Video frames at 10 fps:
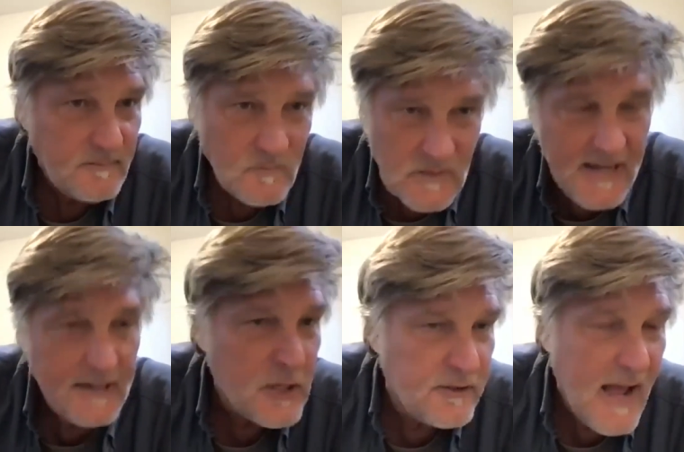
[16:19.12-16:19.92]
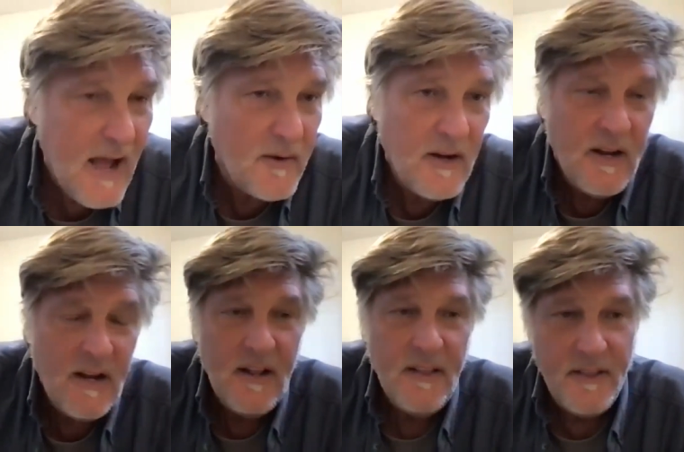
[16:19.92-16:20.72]
and it turns out
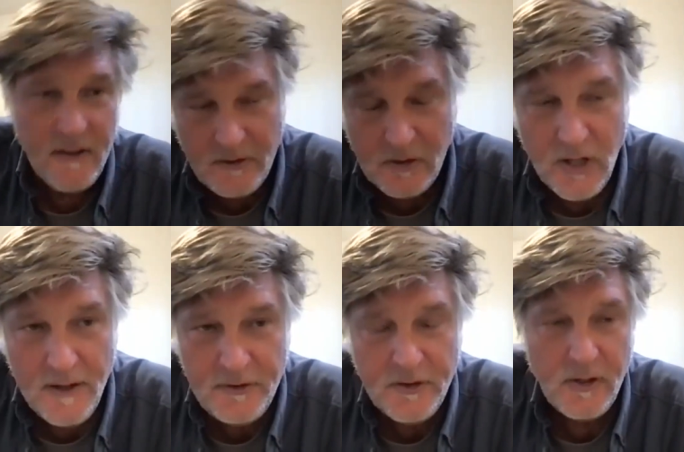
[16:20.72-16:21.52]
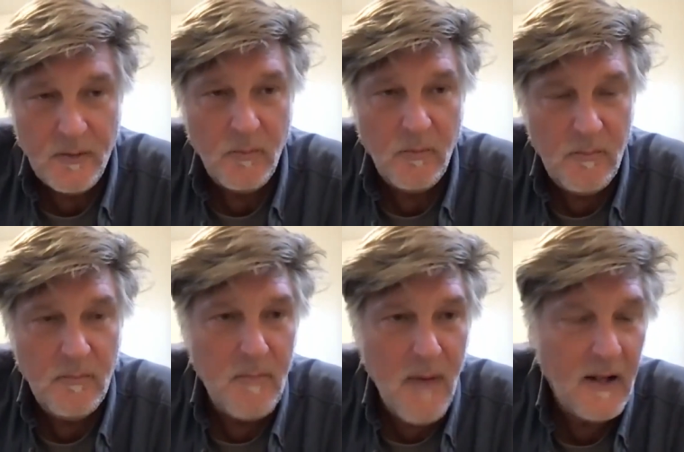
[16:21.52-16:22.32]
this clustered
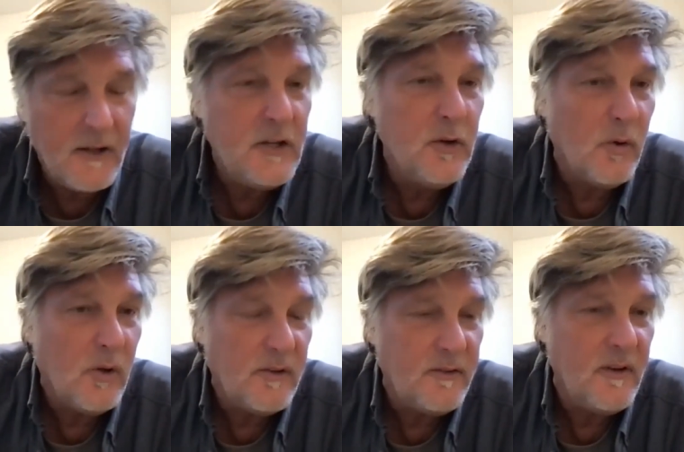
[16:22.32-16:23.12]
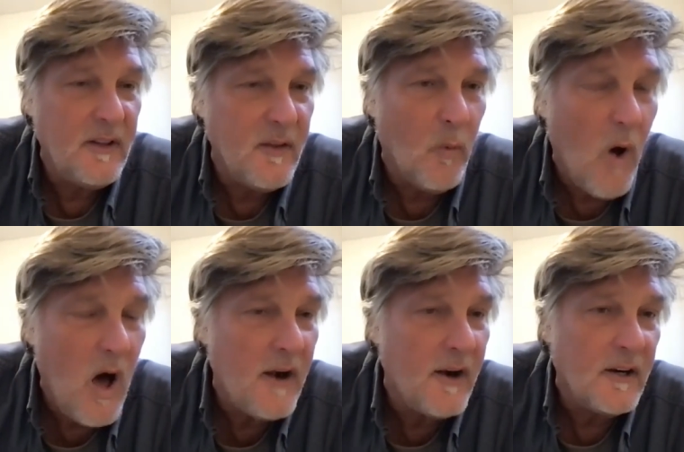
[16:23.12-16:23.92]
molecule in the
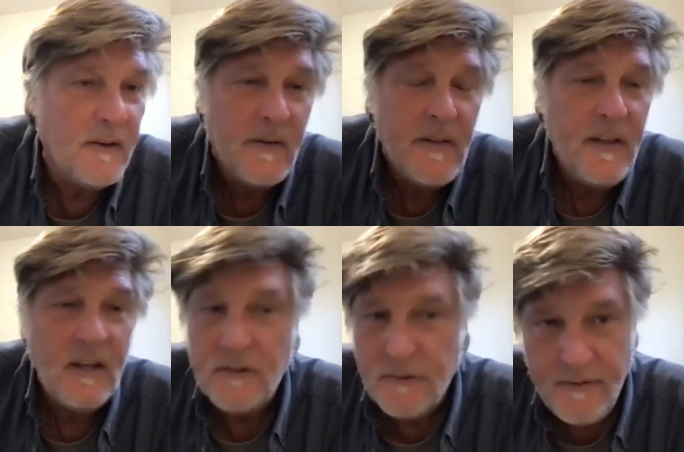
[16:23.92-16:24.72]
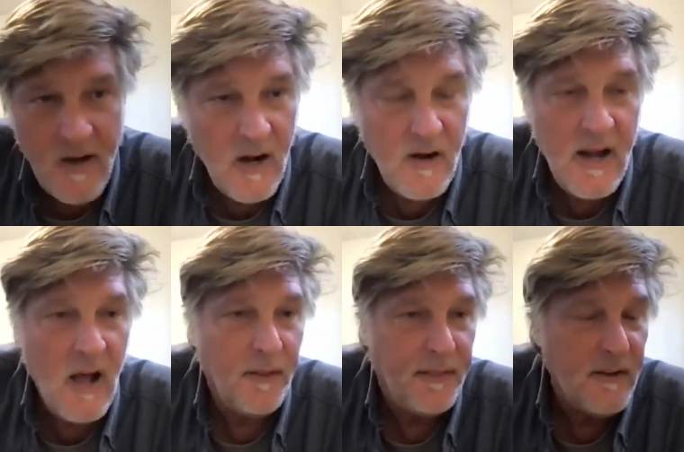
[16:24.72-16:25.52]
water is very
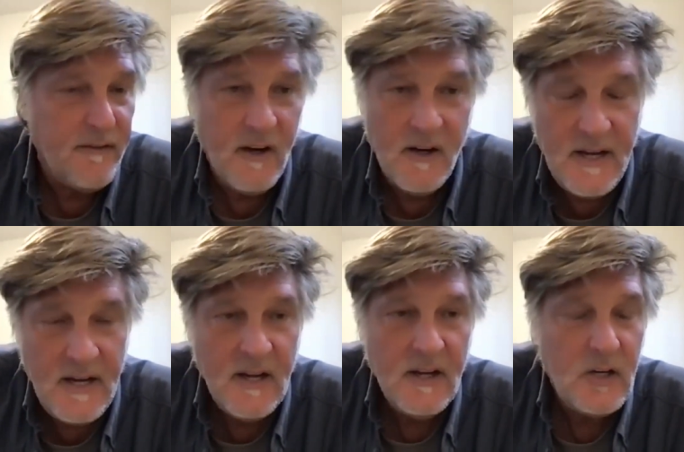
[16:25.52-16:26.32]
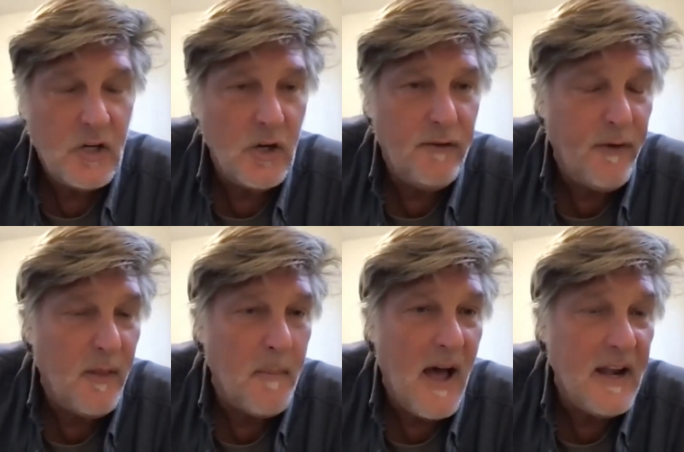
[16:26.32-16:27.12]
healthy very good for
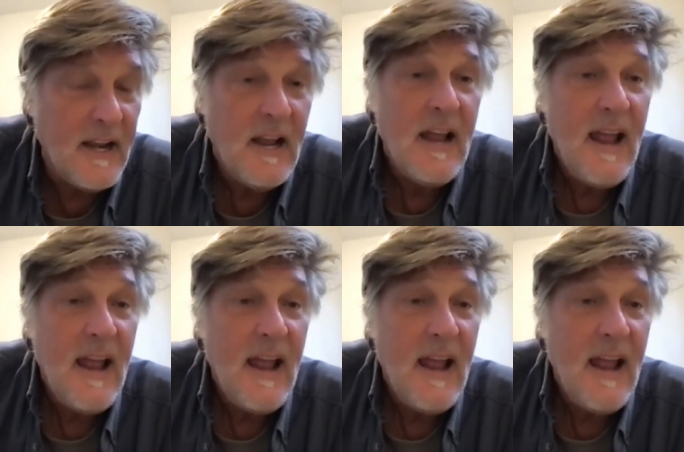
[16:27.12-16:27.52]
the body